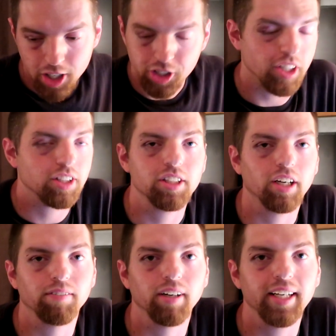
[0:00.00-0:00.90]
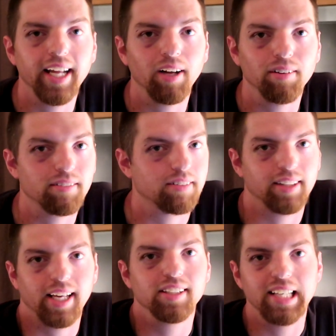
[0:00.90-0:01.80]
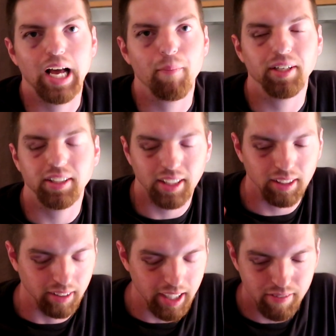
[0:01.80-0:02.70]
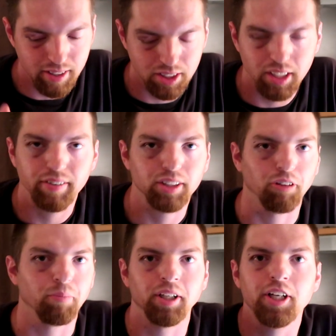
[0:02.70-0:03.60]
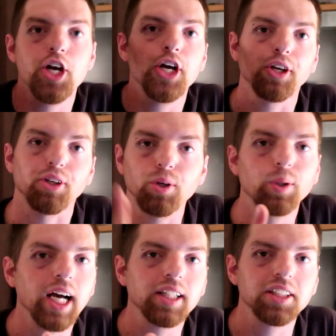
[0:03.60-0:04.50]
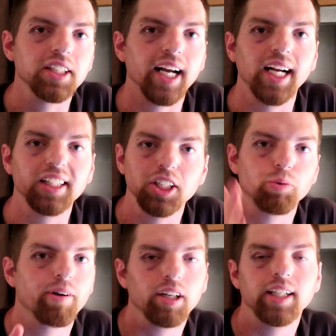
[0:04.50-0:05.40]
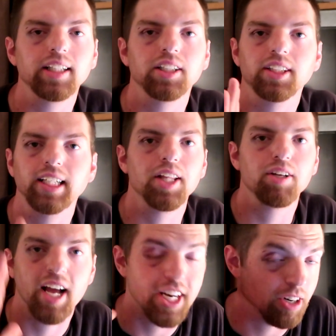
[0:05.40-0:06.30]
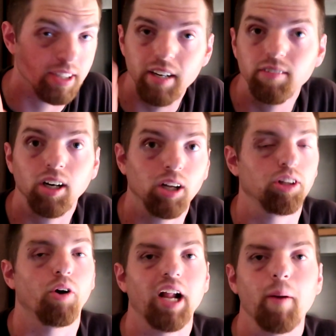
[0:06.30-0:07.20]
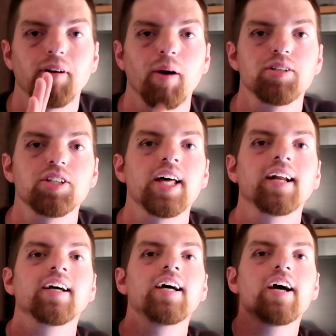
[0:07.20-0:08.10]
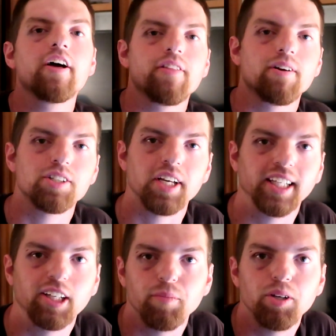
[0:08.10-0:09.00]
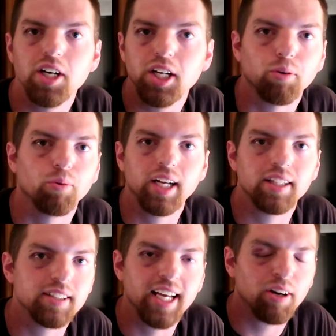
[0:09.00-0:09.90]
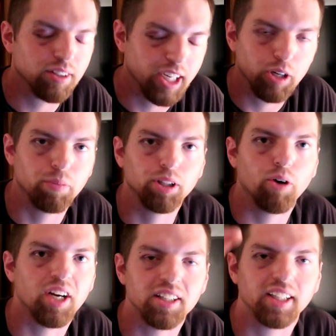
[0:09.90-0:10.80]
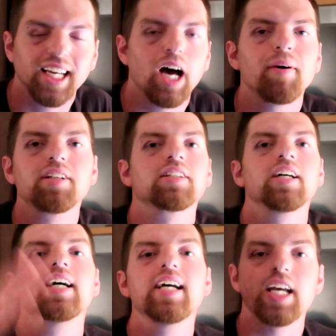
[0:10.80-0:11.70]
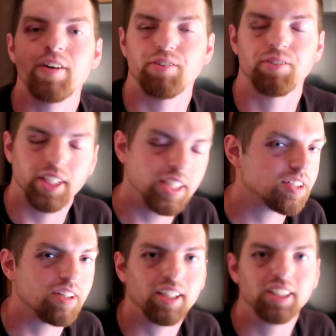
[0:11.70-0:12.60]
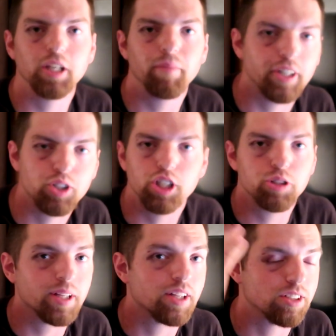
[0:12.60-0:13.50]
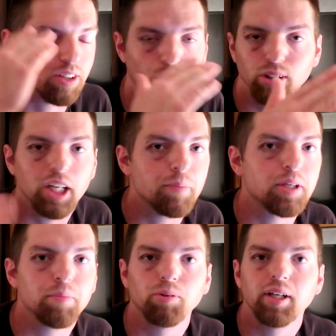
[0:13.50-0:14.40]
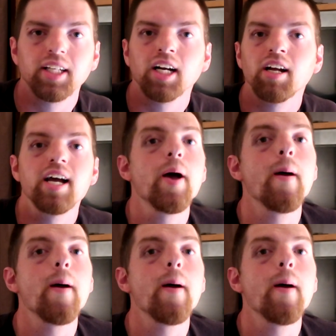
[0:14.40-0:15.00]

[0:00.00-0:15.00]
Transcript: shit's tough right now. Things happen. Life is difficult, but you got this. I got this. We all got this together, and you're never alone. I promise you that. There is a community right down there below in the comments. If you need to talk to anybody, trust me, there's a whole lot of people right there,